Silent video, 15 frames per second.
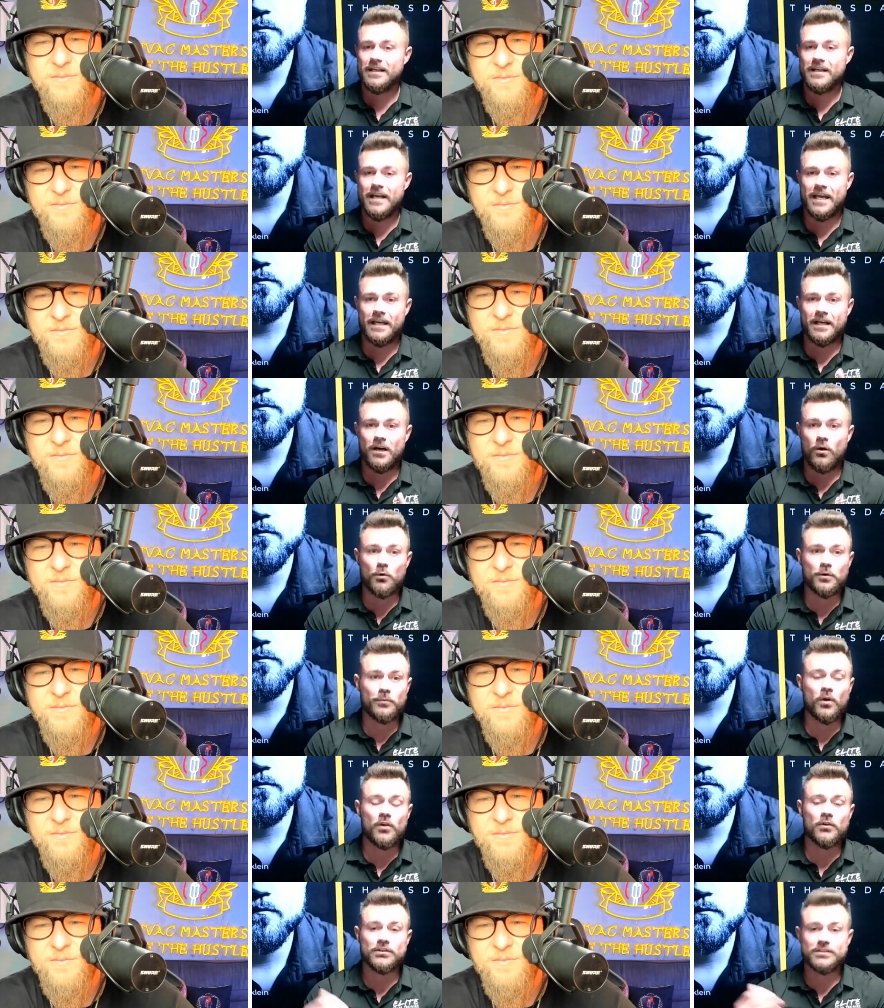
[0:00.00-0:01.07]
Speaker 1: and uh, older
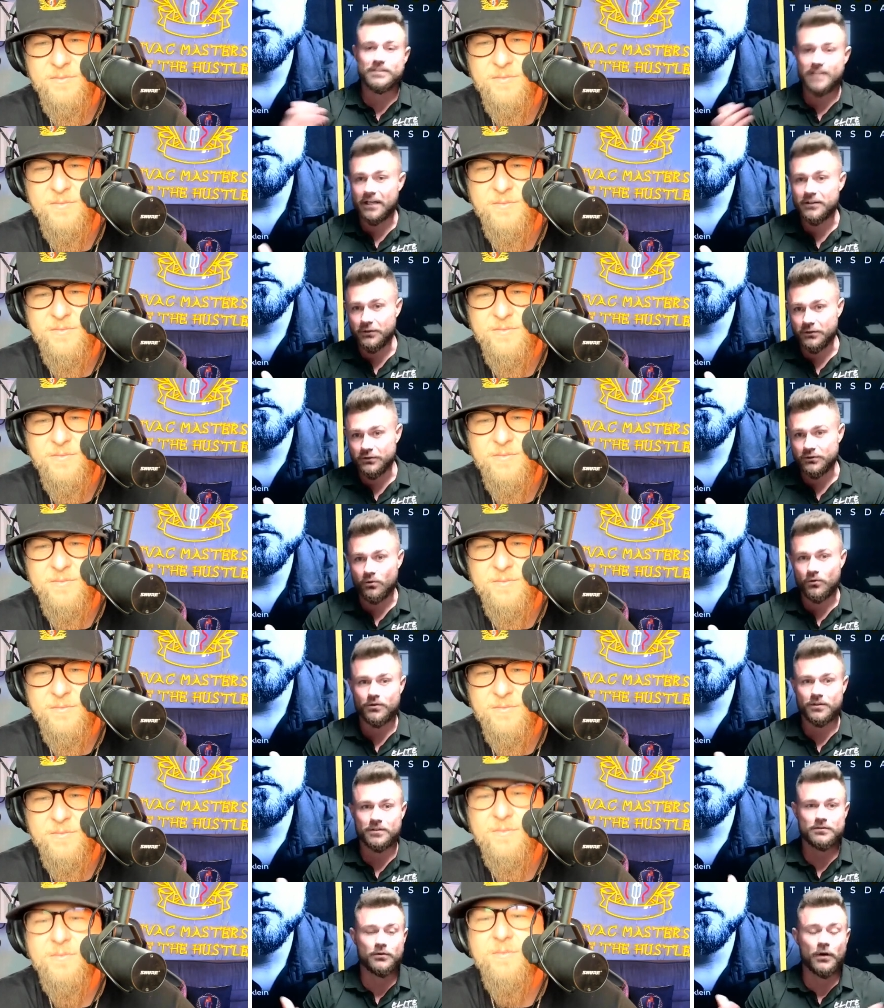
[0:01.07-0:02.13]
brothers, 10 years
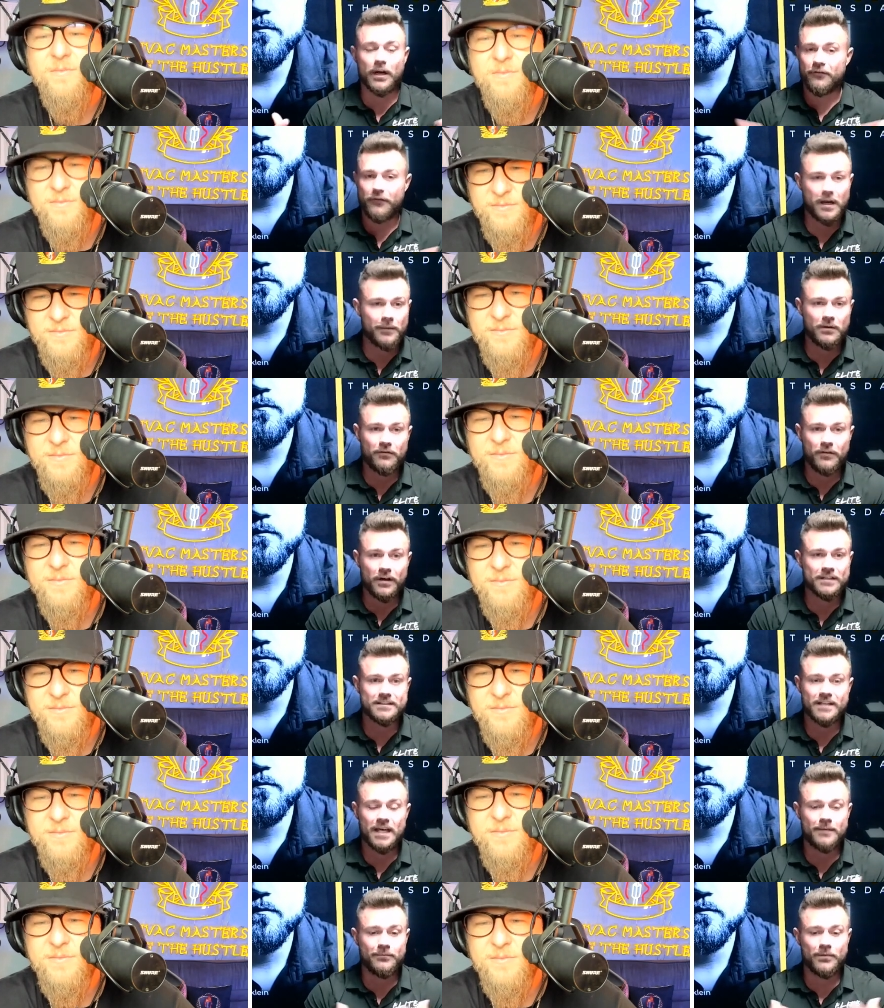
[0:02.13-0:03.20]
older. Great family, very
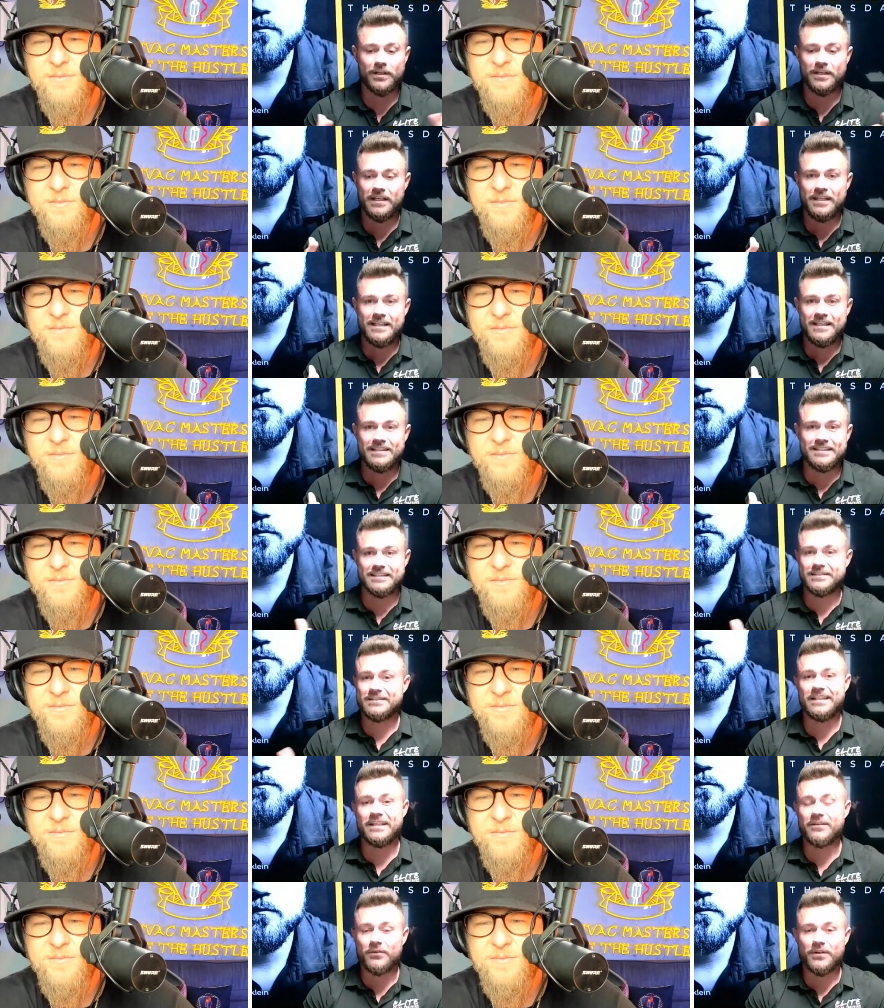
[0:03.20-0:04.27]
tight, but just
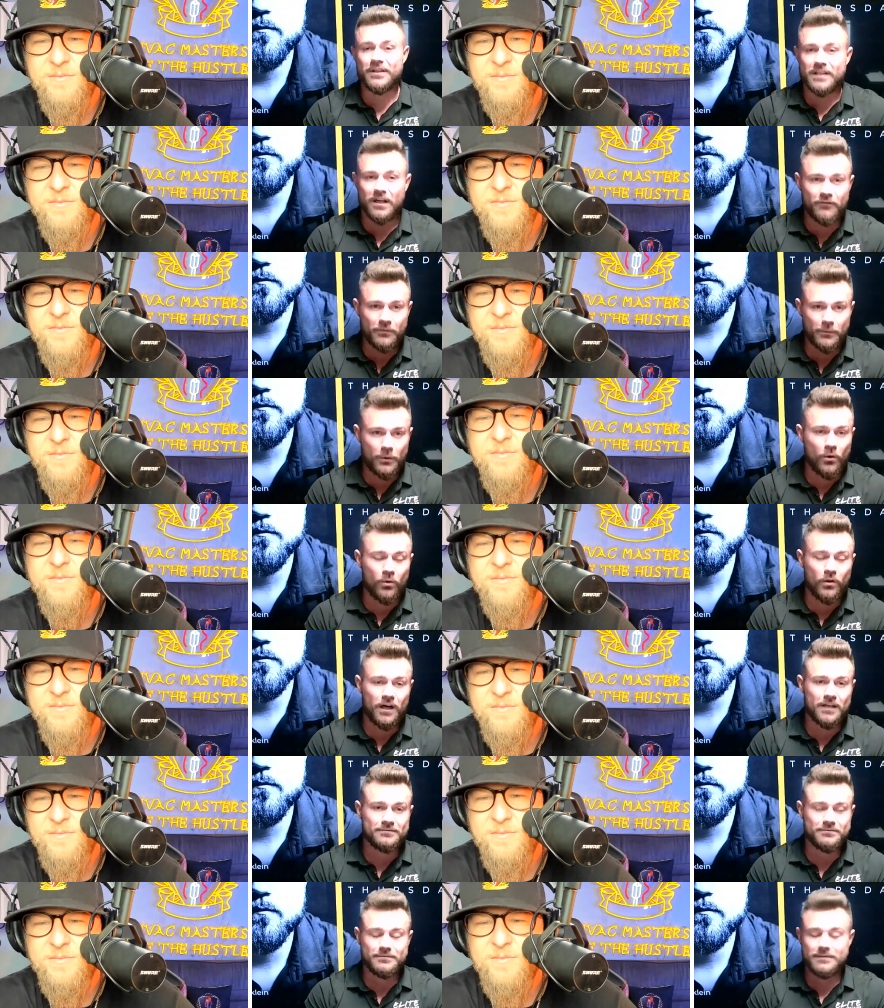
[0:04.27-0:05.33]
didn't really come from a whole
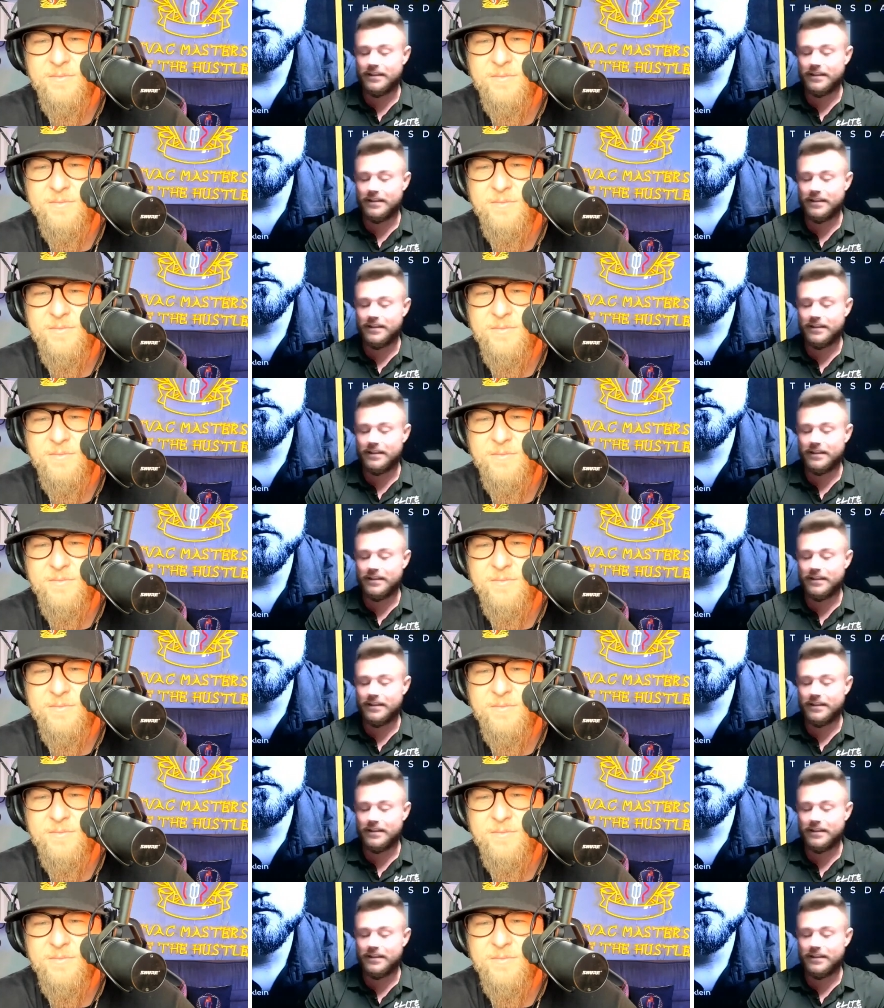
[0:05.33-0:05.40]
lot.